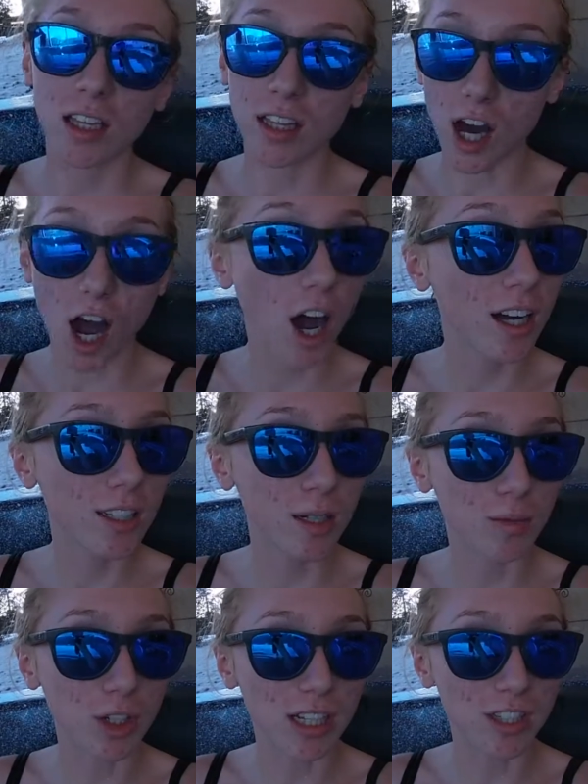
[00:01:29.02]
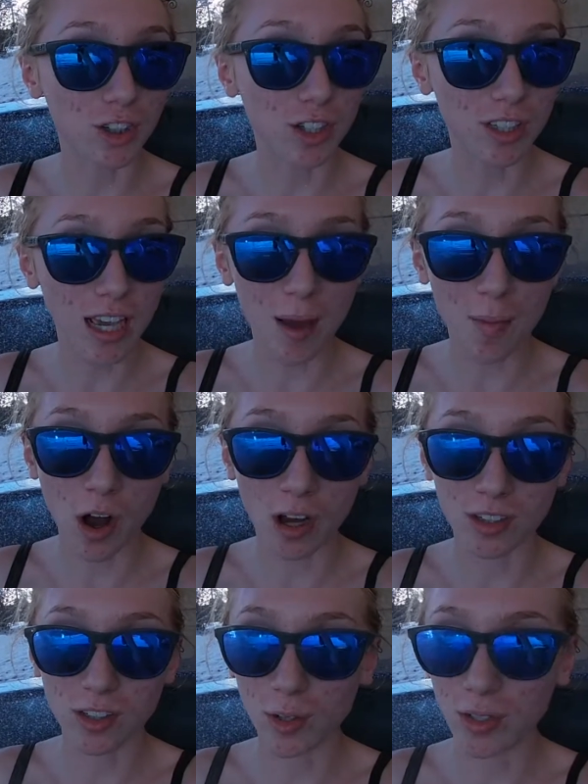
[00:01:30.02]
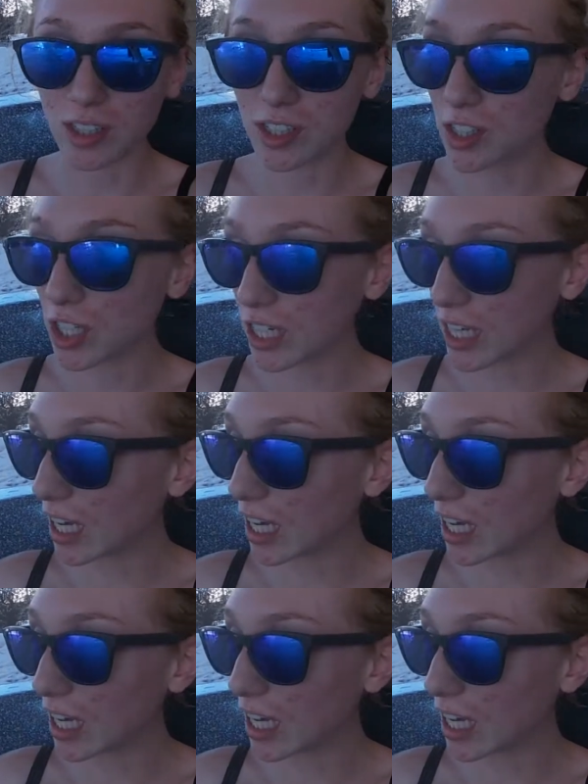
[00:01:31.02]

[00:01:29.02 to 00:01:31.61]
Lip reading: The hot tub jets just came on, so this is gonna